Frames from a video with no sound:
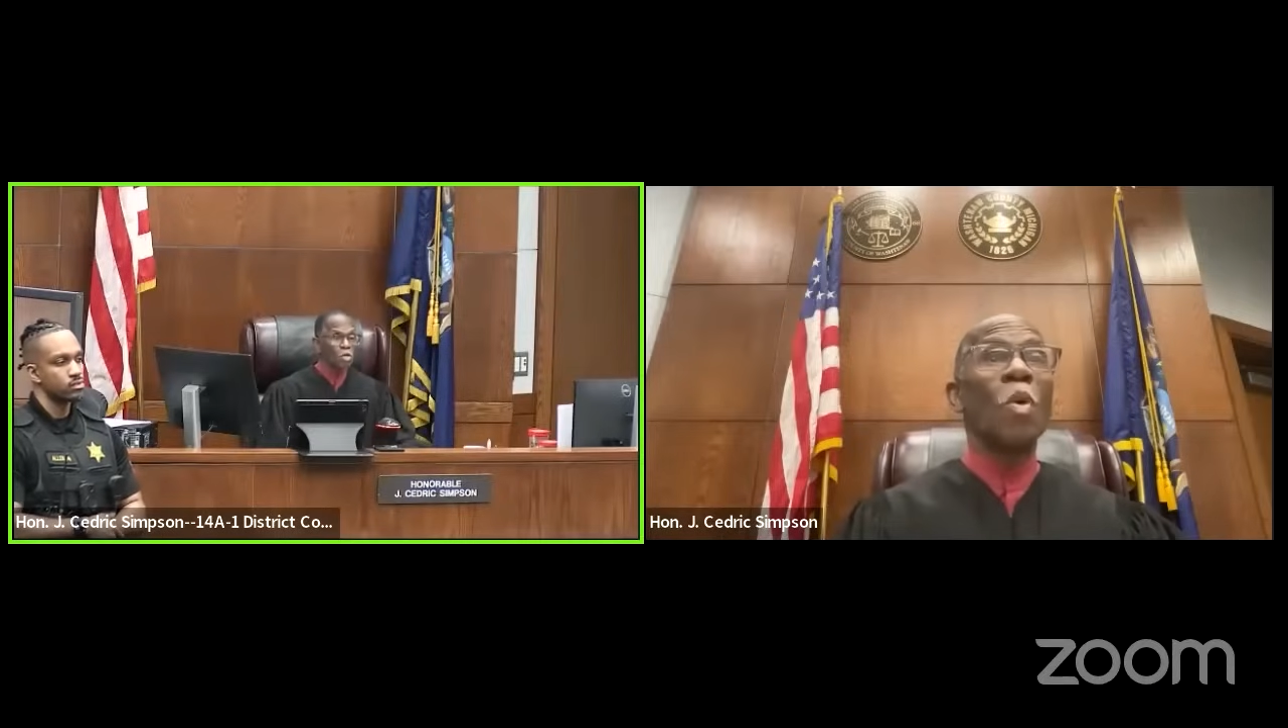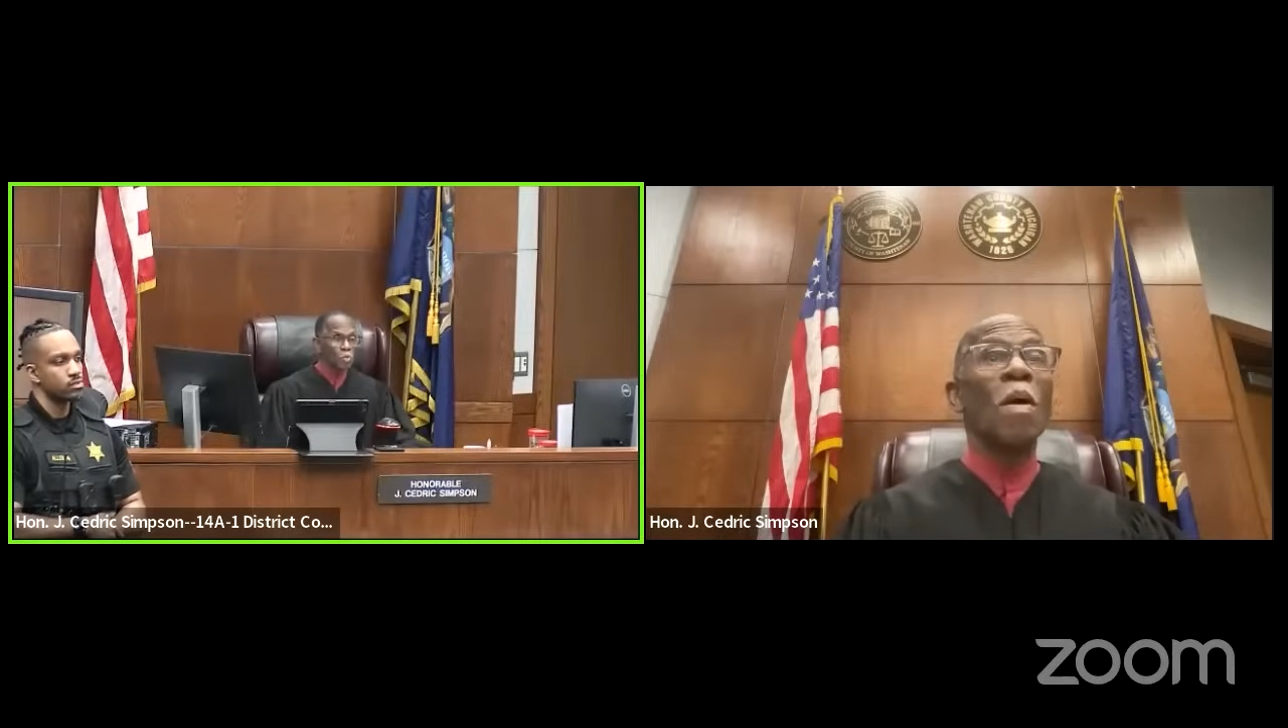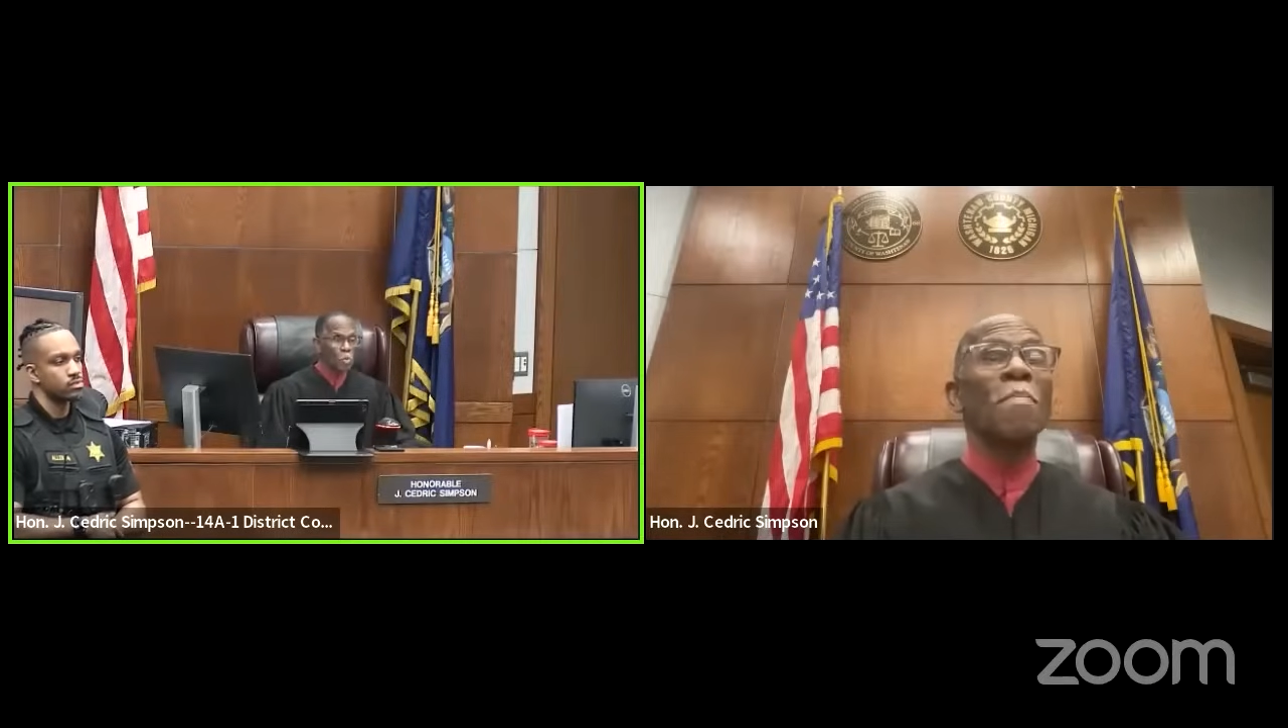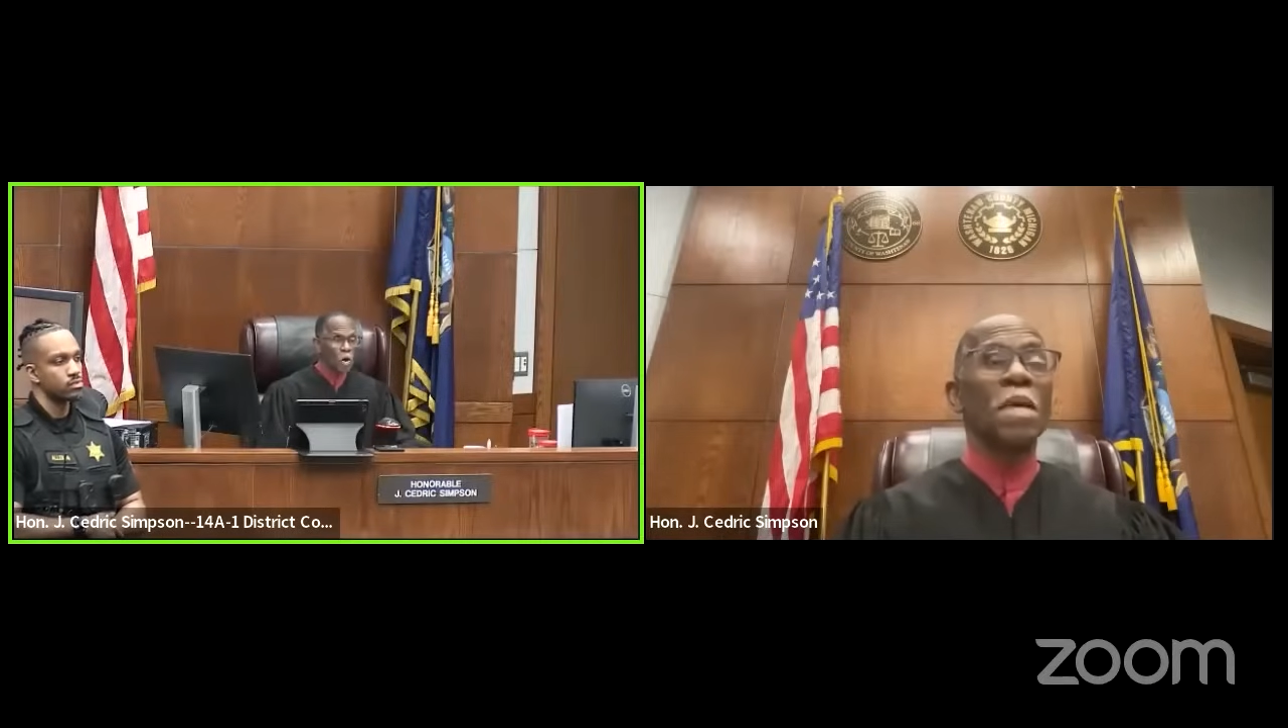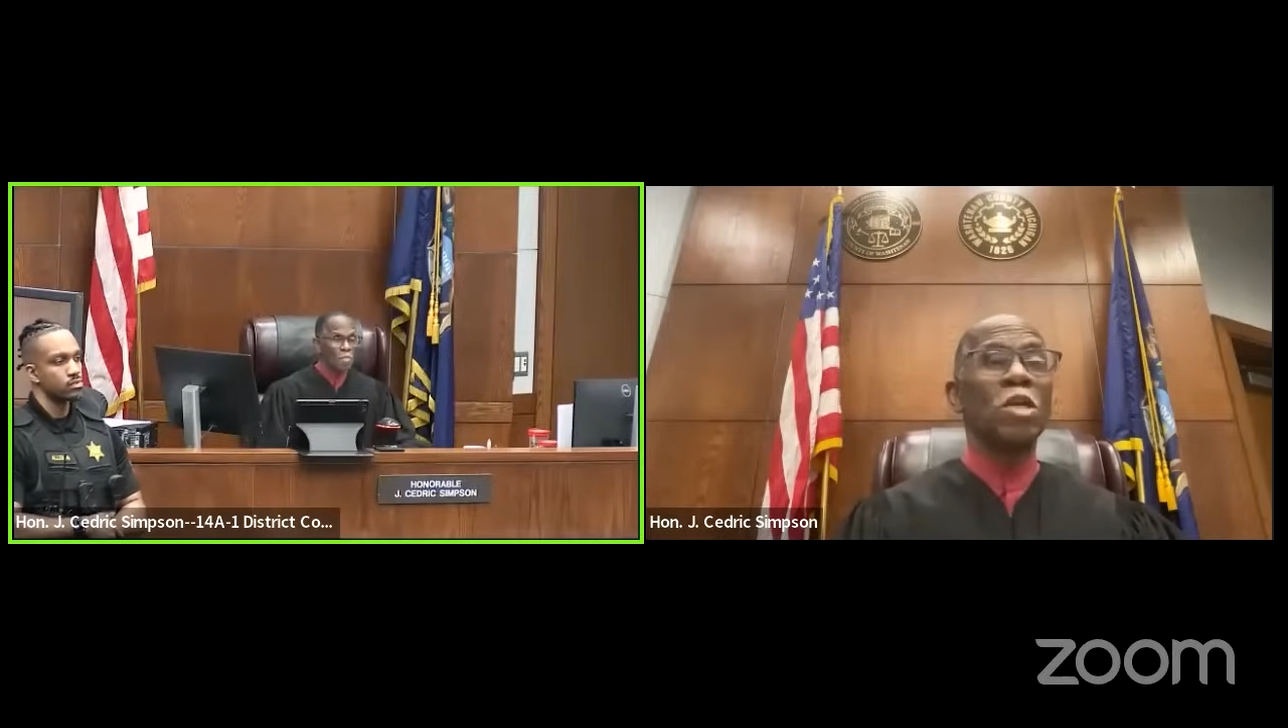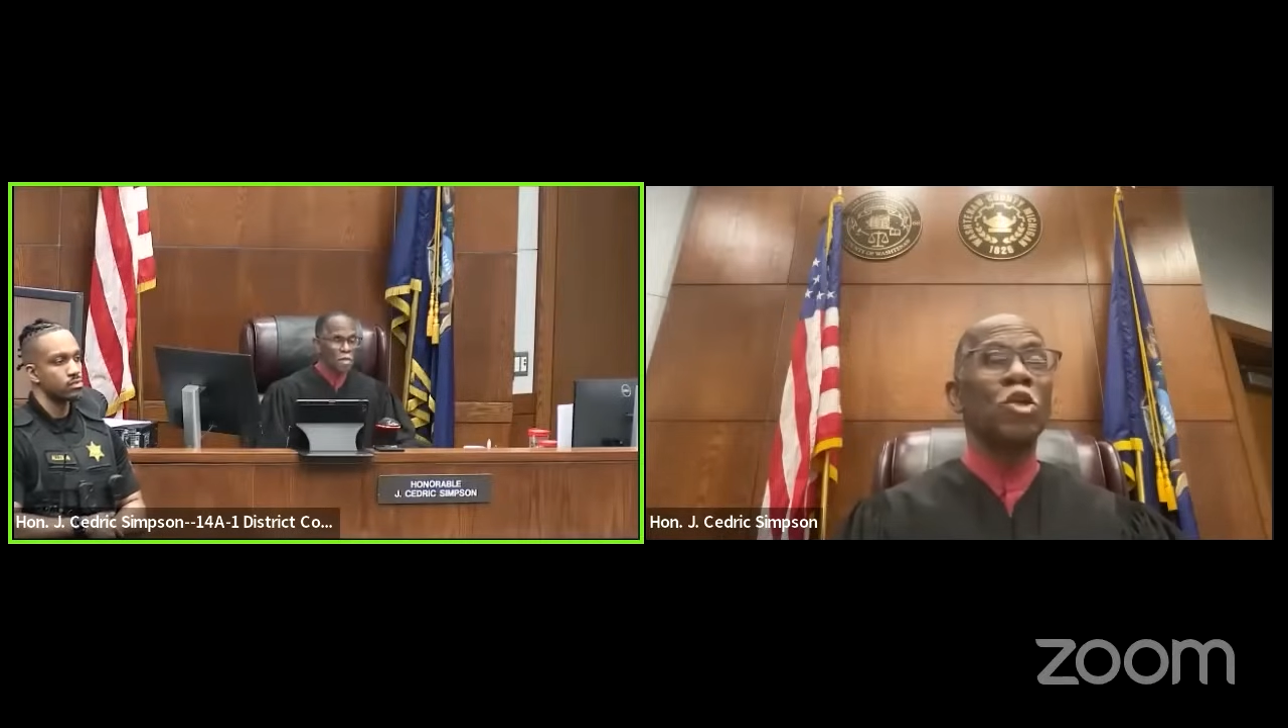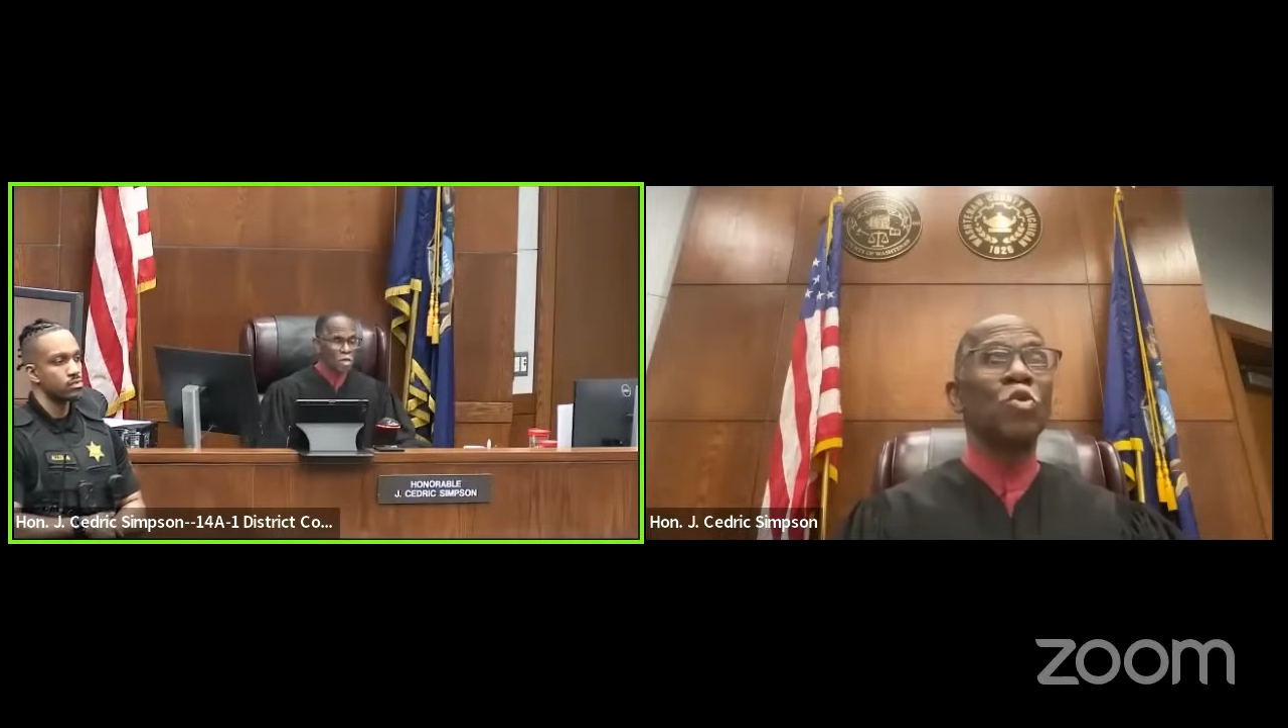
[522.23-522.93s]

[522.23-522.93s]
want me